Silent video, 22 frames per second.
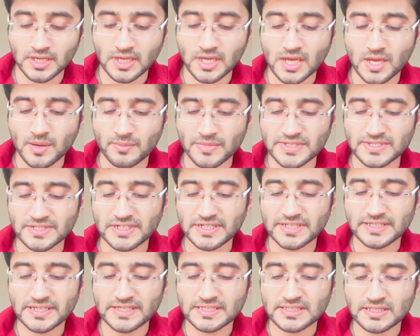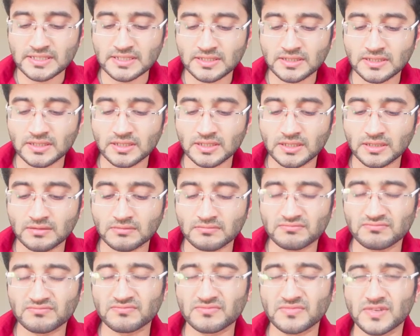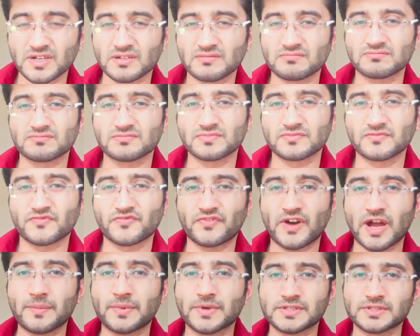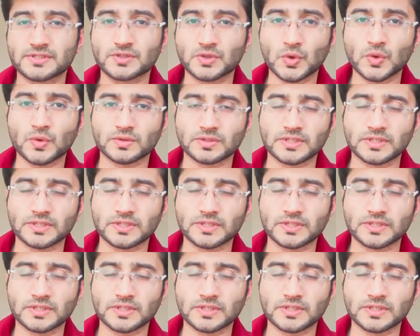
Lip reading: Basically, there is a fibrous growth.